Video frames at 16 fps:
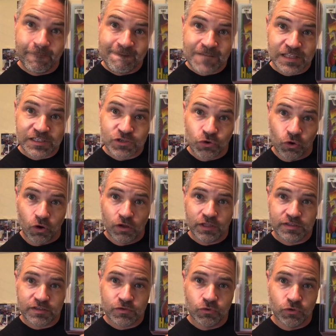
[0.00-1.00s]
That's cool.
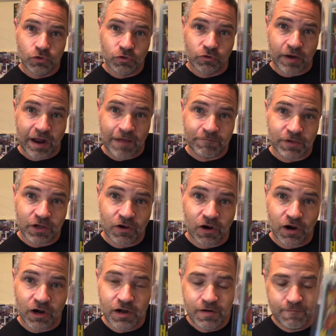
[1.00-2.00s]
It's a cool graphic
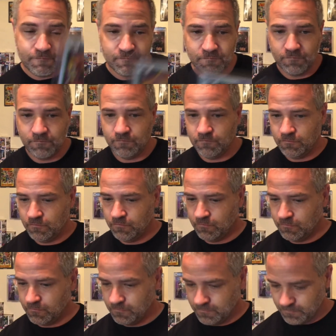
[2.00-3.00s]
card. You
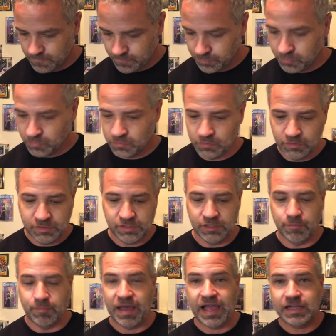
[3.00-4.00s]
can see the
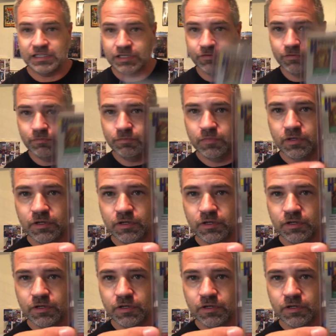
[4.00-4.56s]
backs of them.